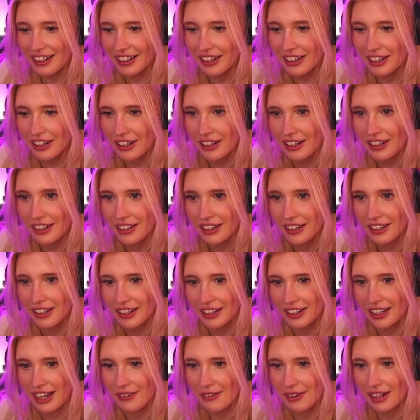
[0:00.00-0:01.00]
Okay, now you, now
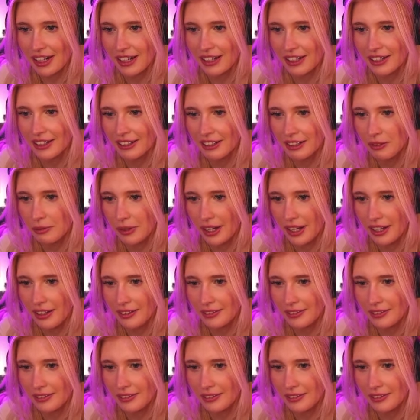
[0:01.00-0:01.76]
okay, you, ready? you, you. Wait.